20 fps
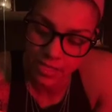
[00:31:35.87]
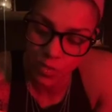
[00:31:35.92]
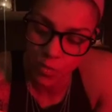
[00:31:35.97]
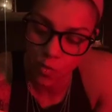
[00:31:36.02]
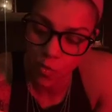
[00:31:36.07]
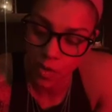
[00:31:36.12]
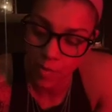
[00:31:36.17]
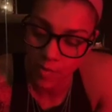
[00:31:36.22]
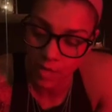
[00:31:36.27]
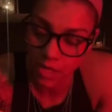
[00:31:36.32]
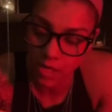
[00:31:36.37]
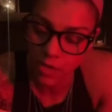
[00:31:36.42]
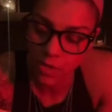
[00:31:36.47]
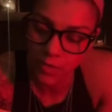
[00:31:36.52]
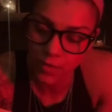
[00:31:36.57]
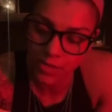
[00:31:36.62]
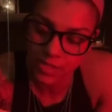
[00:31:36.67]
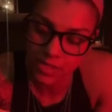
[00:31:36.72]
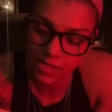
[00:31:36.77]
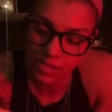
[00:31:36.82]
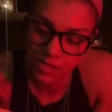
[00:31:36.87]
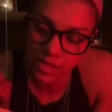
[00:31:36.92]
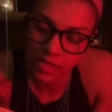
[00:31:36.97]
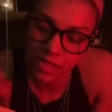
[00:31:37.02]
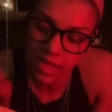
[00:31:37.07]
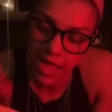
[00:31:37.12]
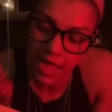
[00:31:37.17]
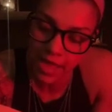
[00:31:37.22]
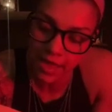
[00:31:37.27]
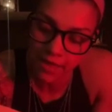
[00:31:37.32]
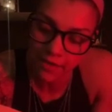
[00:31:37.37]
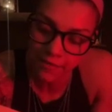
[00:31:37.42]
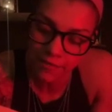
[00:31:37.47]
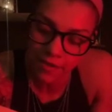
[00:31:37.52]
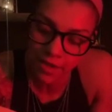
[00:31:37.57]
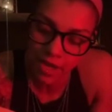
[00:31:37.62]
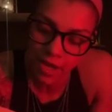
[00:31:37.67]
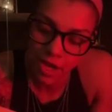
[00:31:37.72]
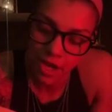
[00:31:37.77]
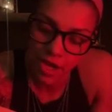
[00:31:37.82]
it's a woman who is still alive,
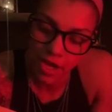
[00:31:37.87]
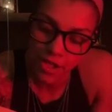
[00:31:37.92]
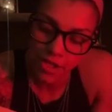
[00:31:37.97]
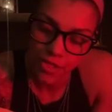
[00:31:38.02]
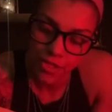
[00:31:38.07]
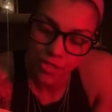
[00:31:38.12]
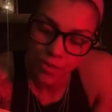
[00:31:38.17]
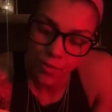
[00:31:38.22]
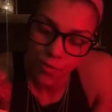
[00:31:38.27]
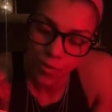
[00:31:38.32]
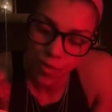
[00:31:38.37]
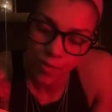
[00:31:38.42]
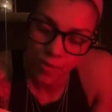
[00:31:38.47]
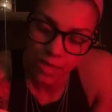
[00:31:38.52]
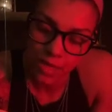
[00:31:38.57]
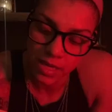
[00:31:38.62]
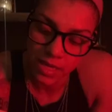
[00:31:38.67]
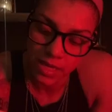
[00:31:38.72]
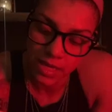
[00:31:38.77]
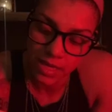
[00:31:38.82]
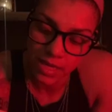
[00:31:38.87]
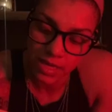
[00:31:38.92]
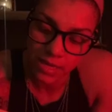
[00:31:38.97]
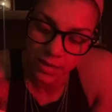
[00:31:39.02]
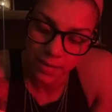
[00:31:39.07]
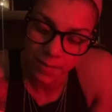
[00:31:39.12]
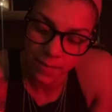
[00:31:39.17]
the women